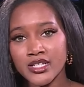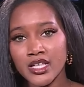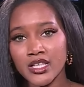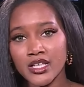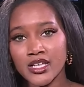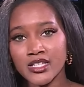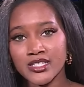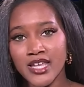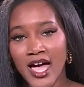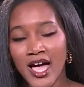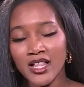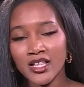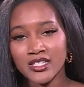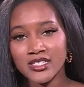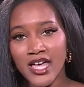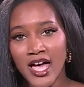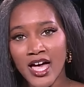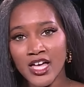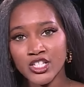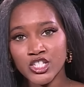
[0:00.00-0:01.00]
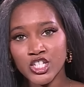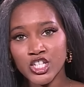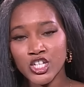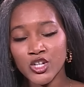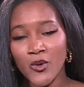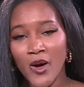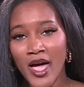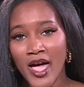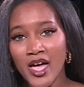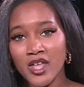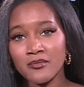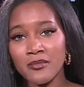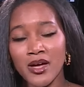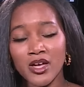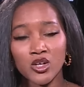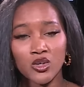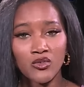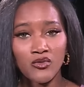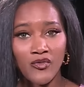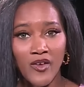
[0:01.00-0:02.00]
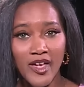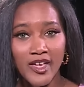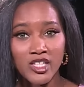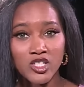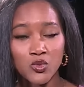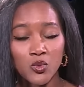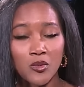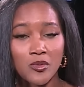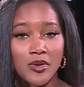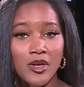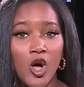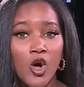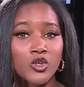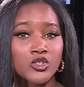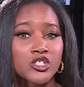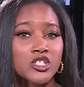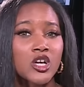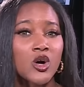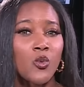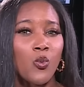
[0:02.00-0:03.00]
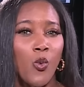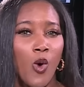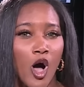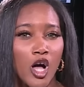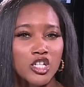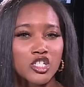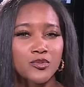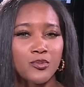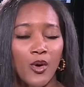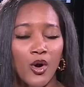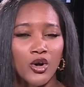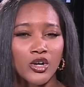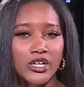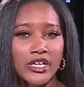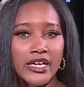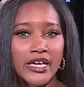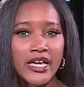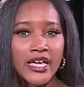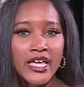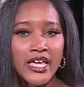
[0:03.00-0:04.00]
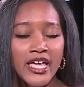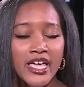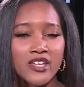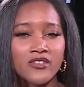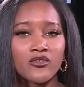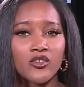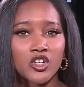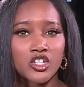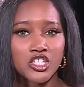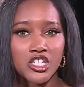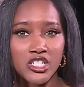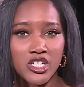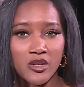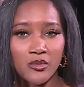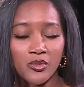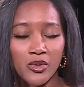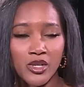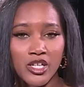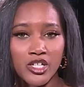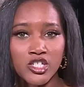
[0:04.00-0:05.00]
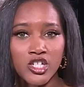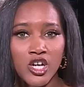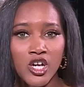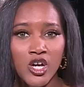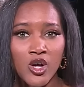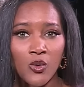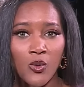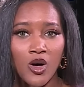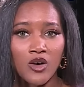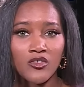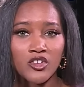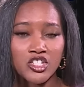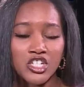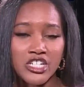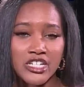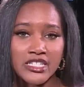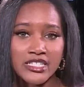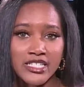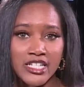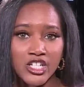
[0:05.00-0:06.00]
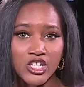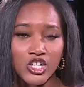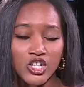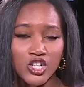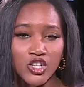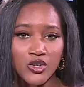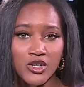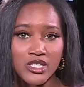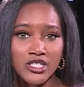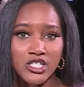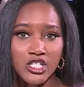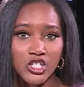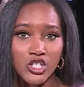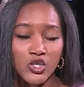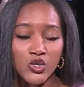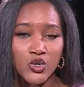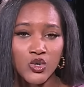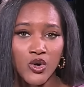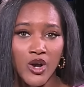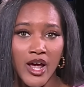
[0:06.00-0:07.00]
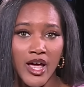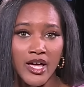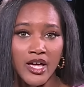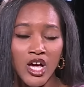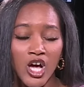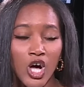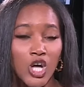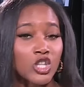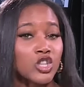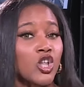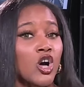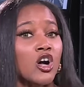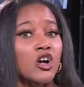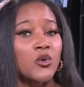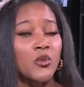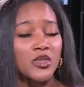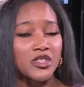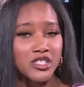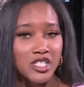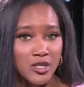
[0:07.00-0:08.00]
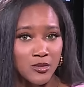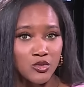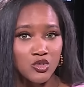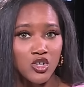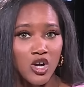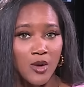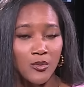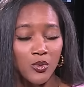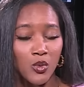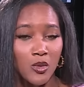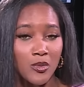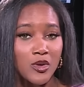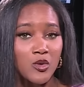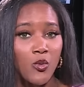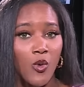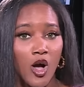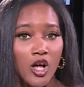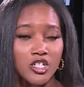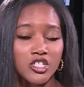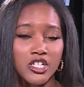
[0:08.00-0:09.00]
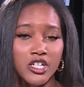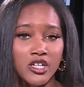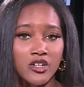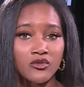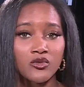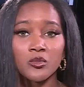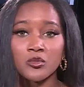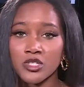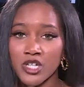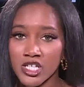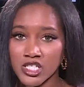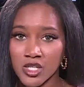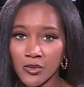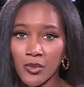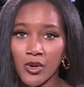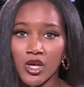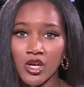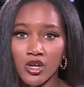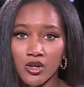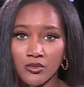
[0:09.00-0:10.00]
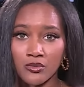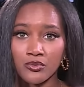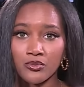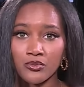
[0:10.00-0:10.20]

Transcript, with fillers: Delegates Alex Askew and Michael Figgins will be hosting a watch party in Virginia Beach, while Virginia Senator Christy Newcraig, along with Team Trump, will be watching from Chesapeake.